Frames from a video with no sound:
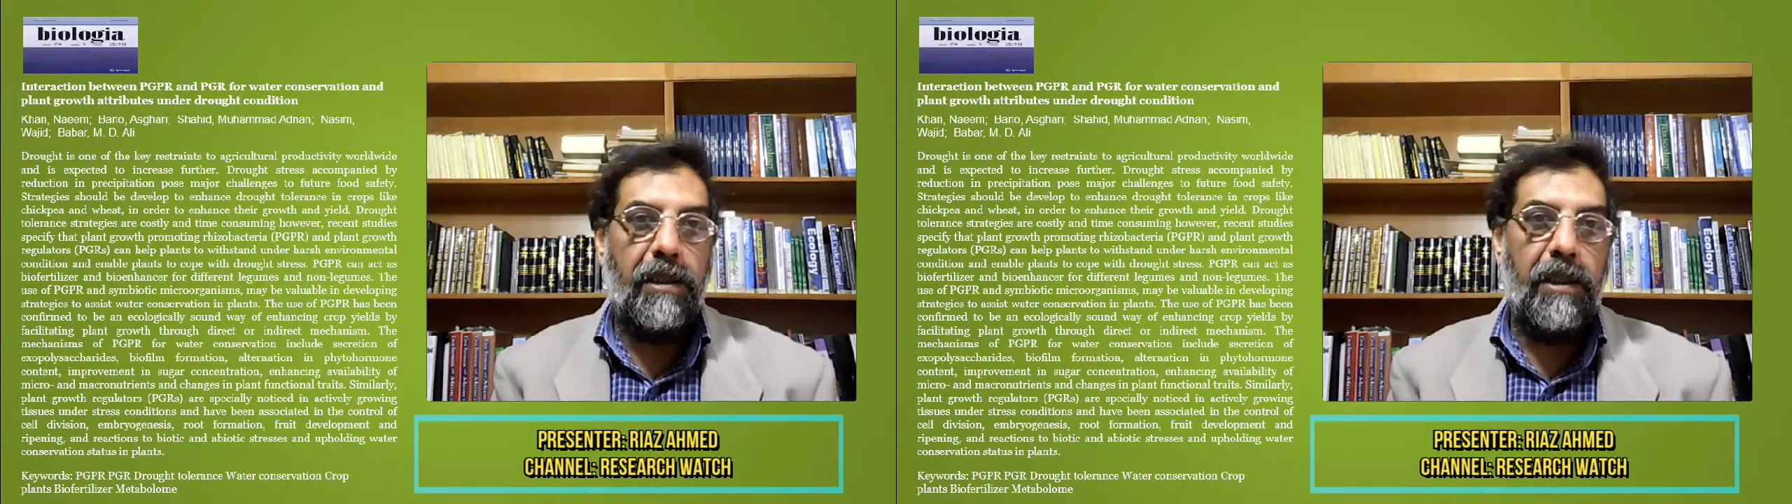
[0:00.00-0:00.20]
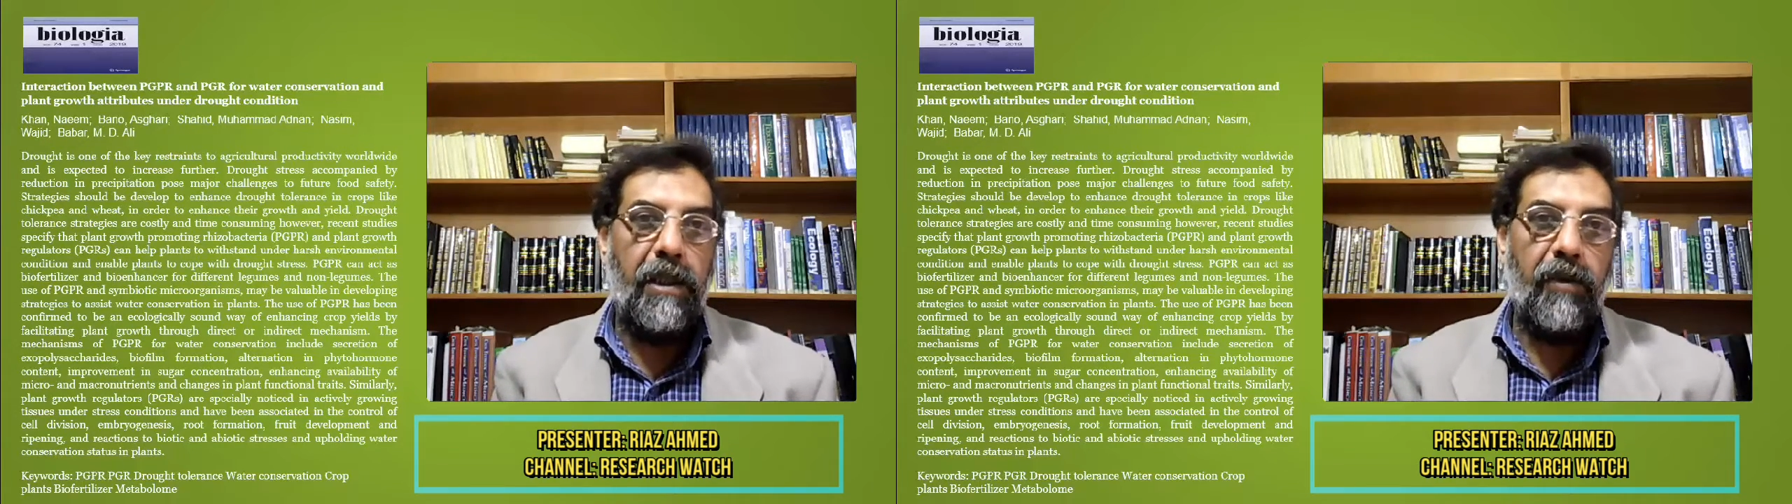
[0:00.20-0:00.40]

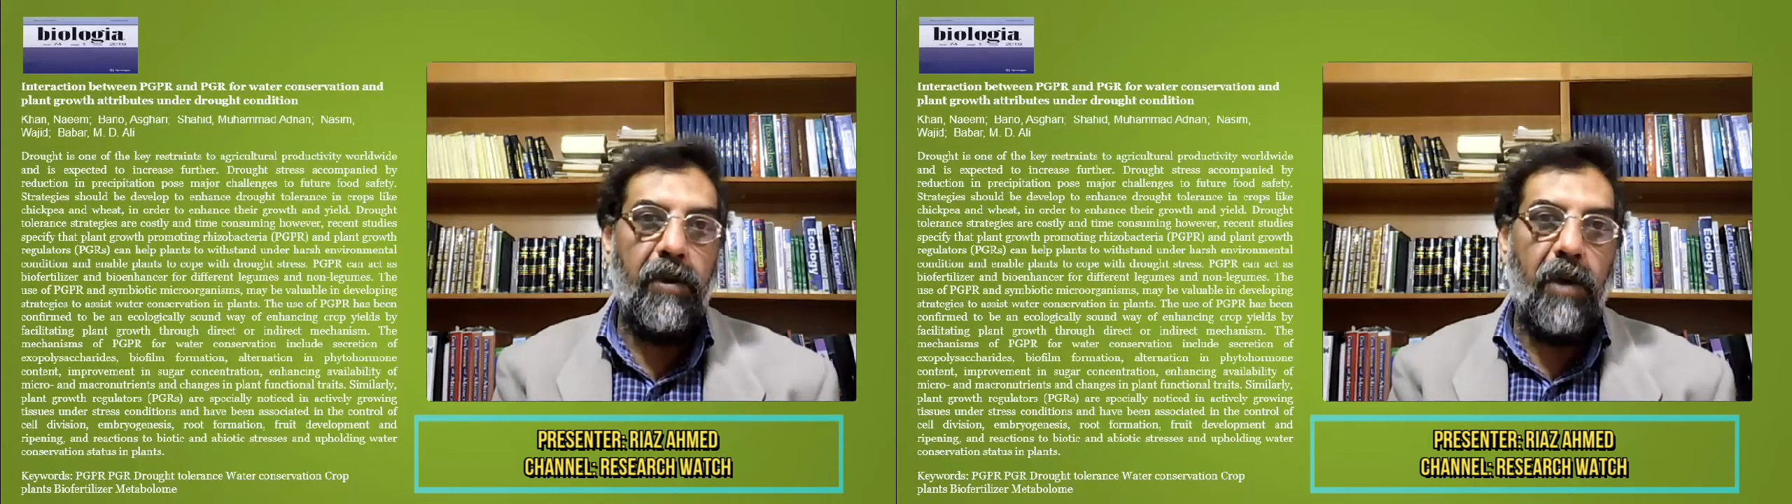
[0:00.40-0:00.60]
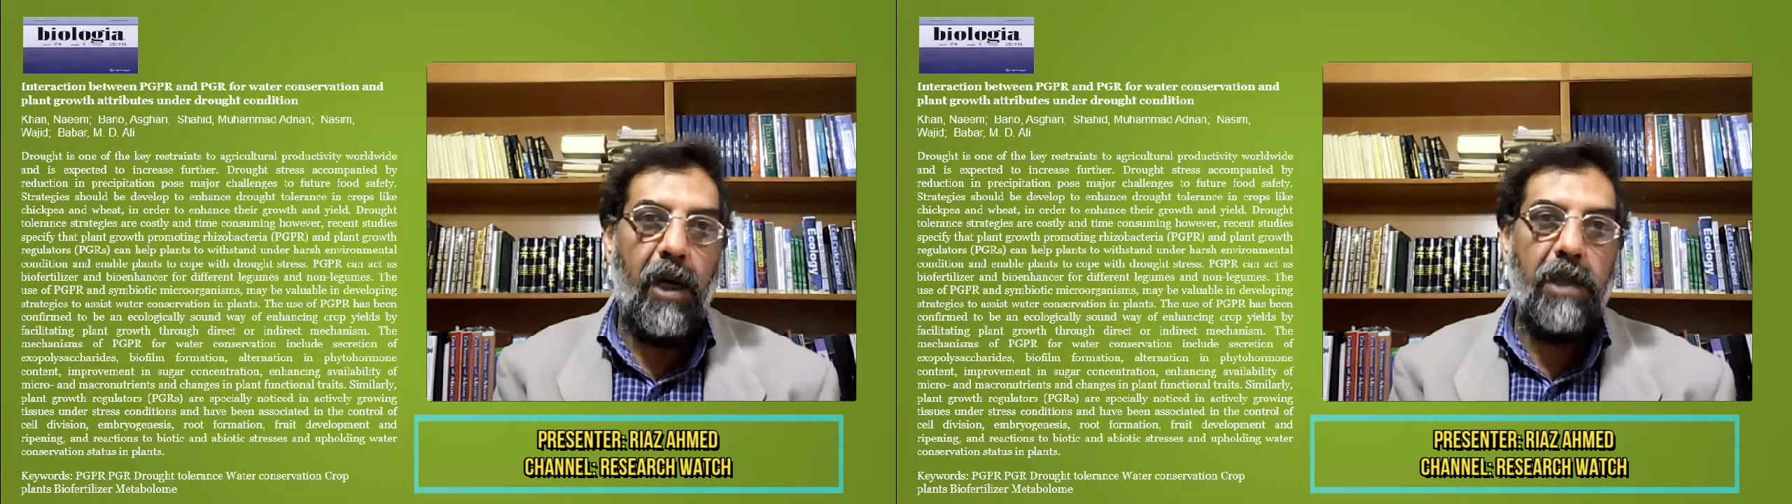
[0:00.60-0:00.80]
The
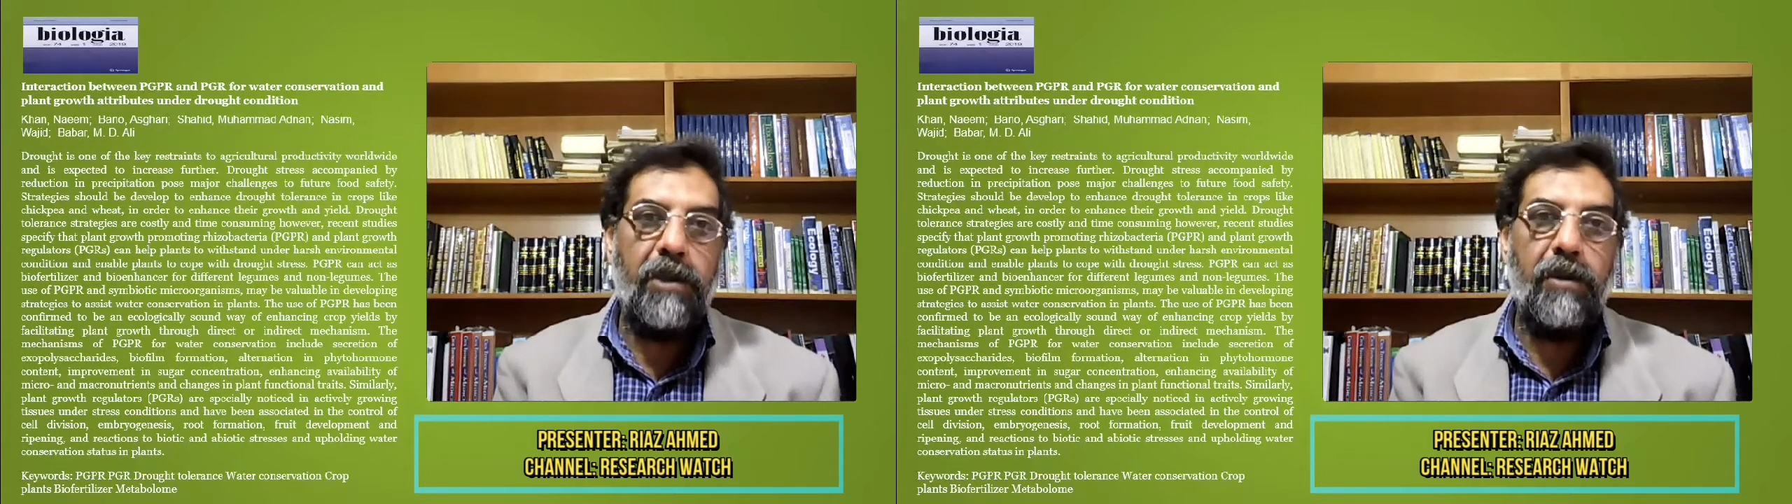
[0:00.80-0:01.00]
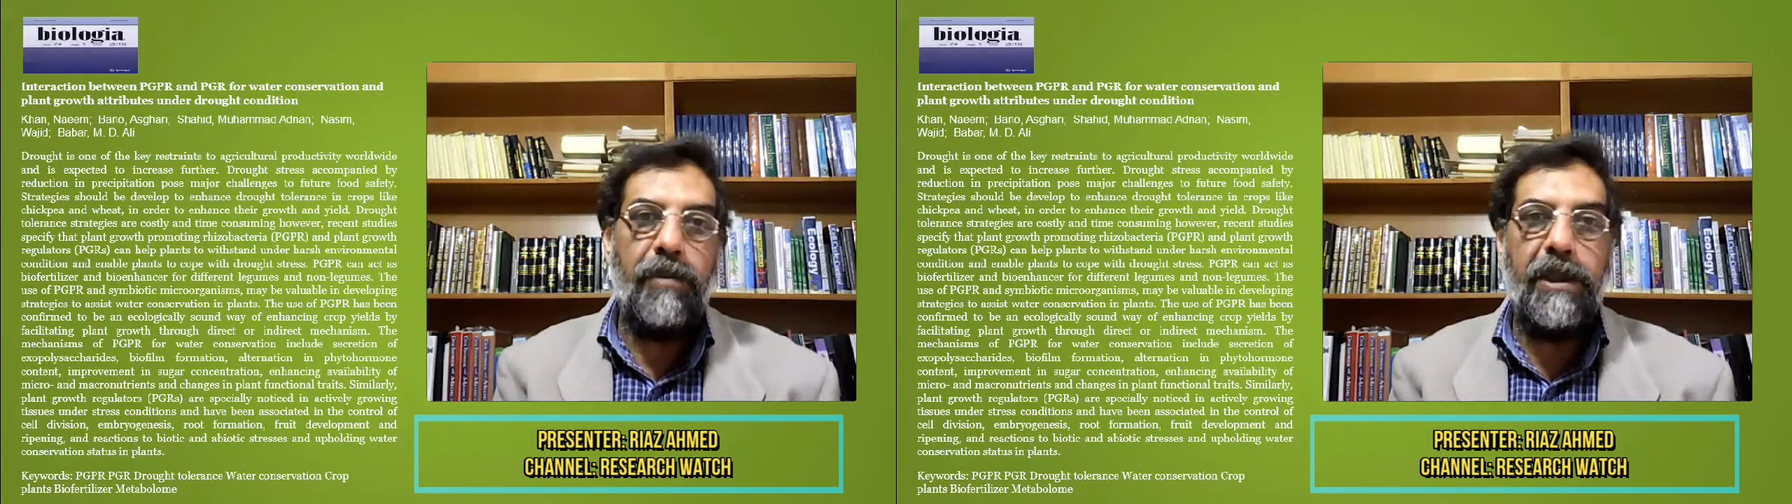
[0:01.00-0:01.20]
review
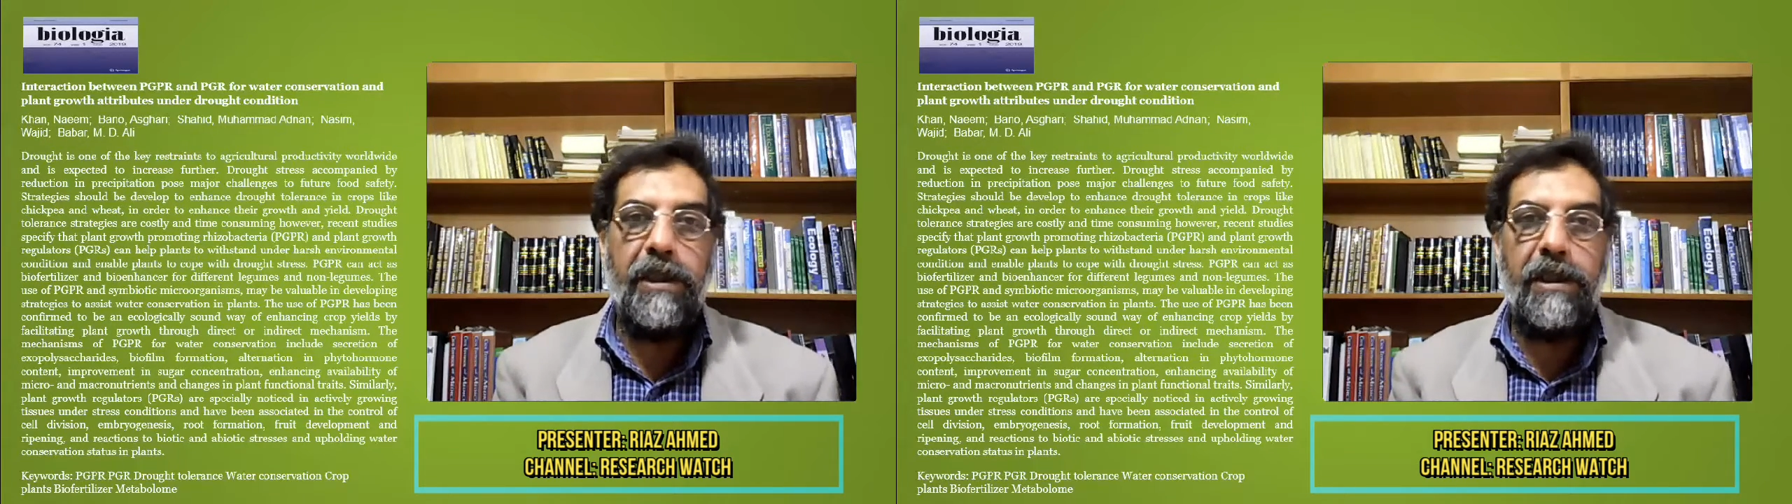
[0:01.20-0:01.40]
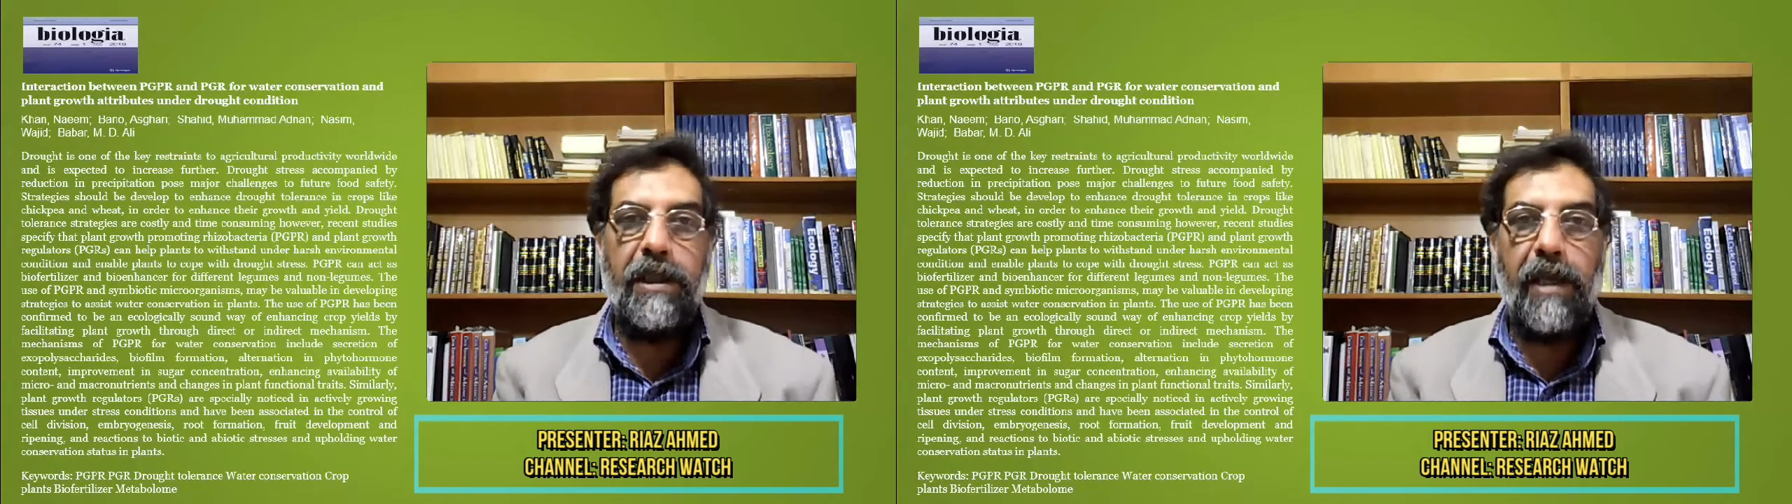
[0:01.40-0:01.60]
also
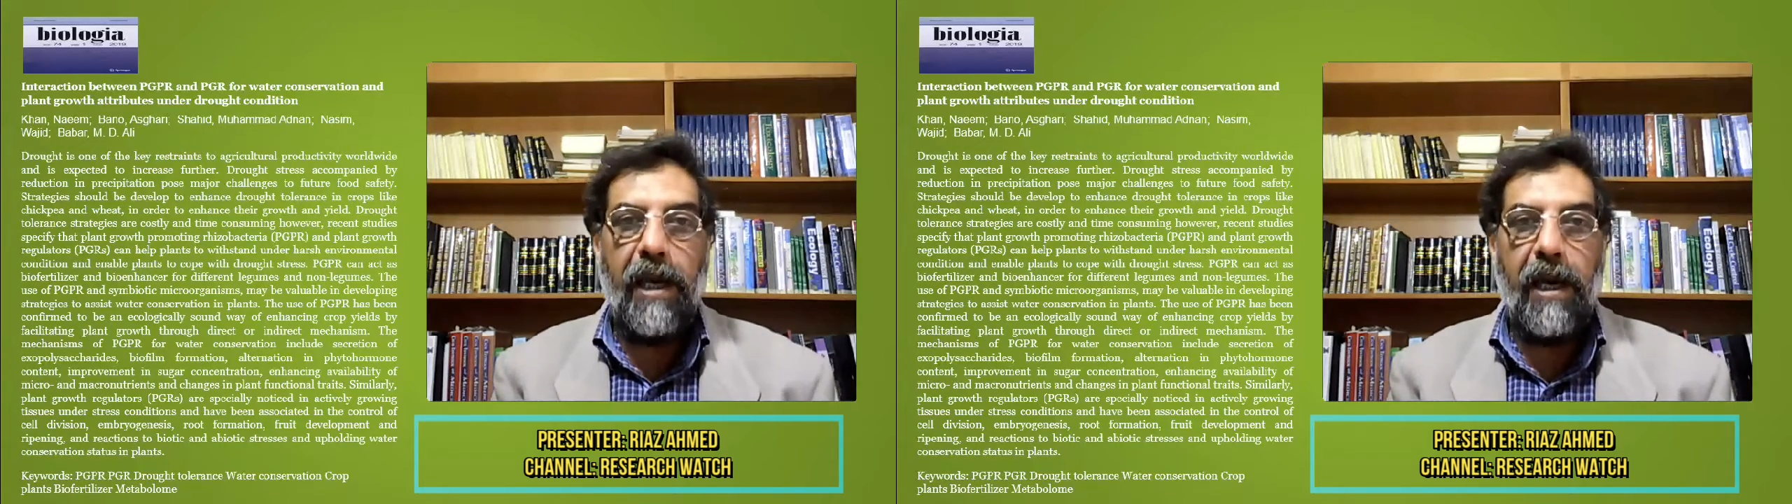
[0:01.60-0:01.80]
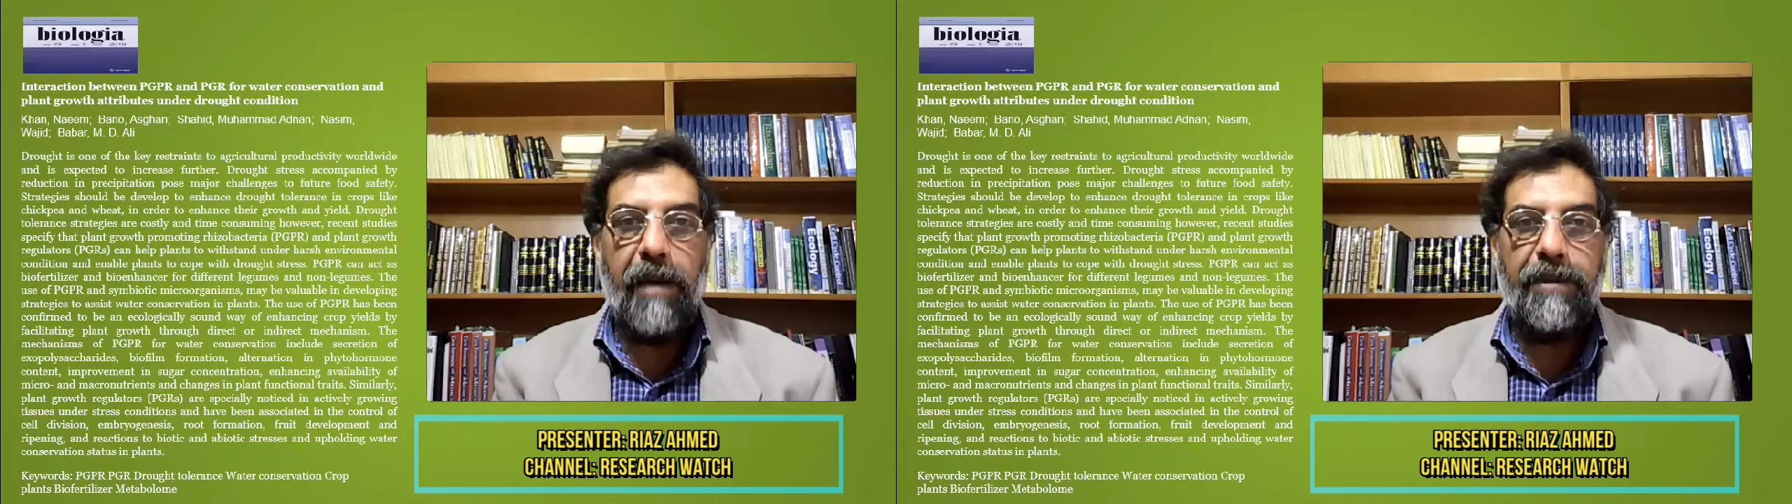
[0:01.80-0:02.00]
bridges the
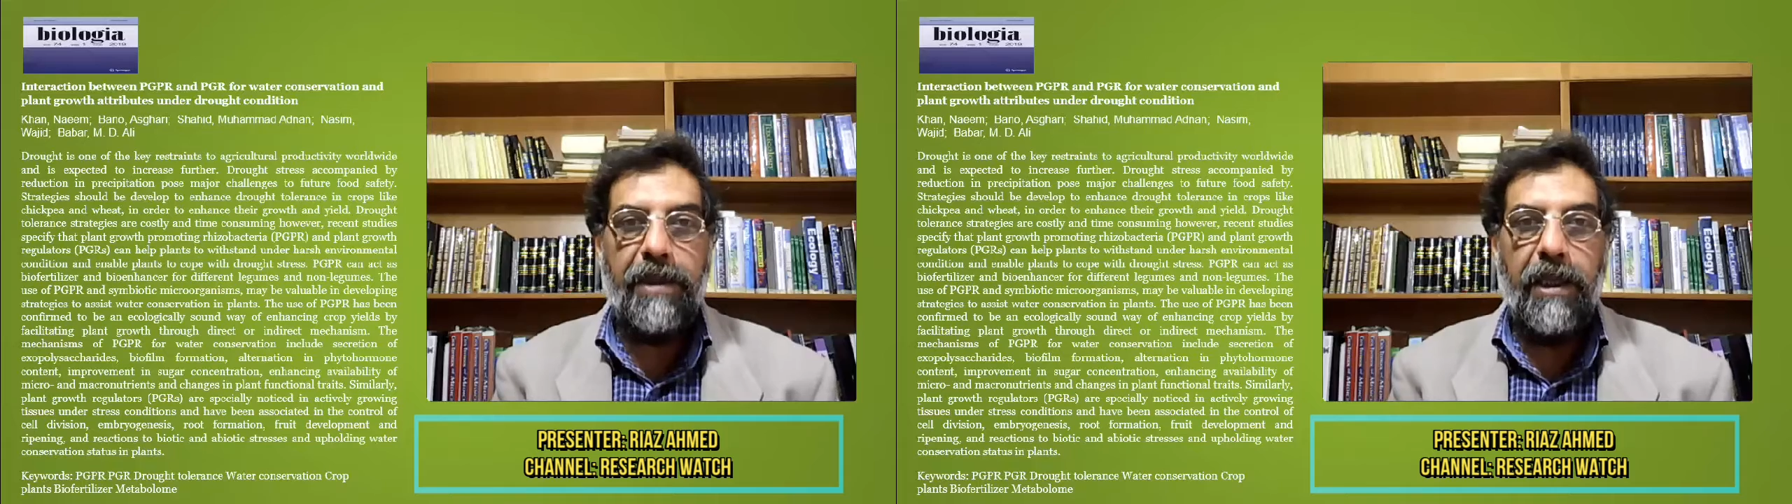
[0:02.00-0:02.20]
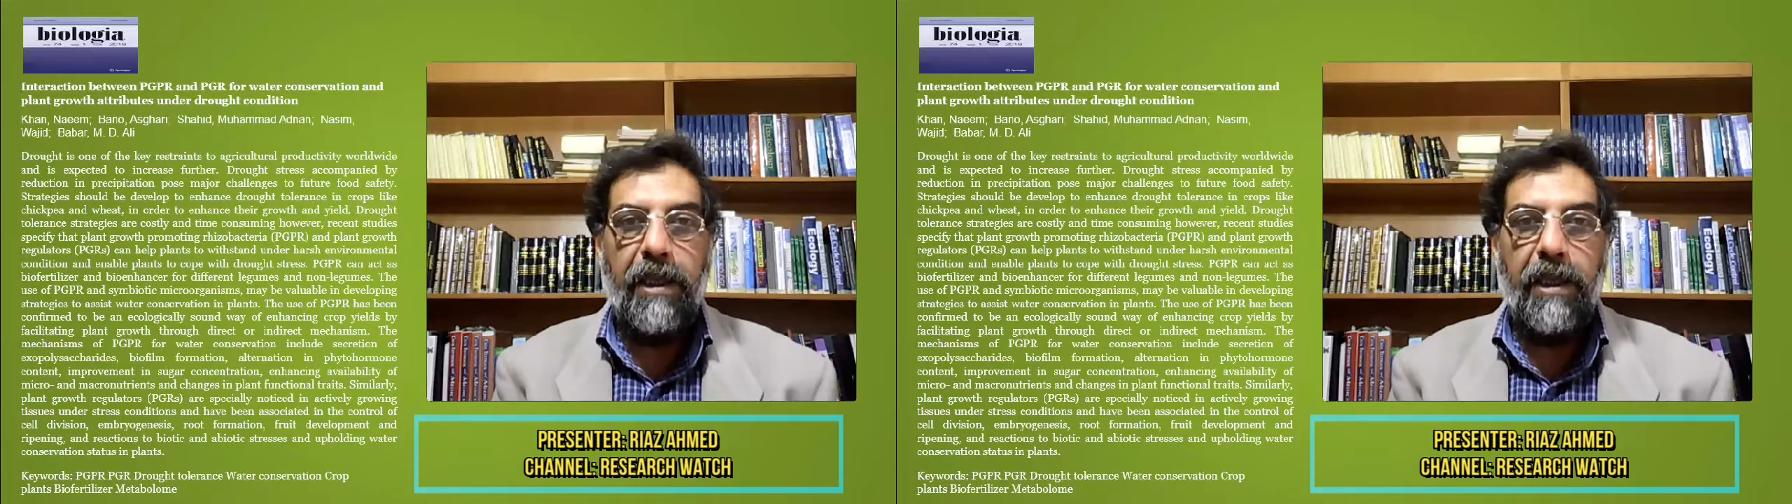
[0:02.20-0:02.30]
gaps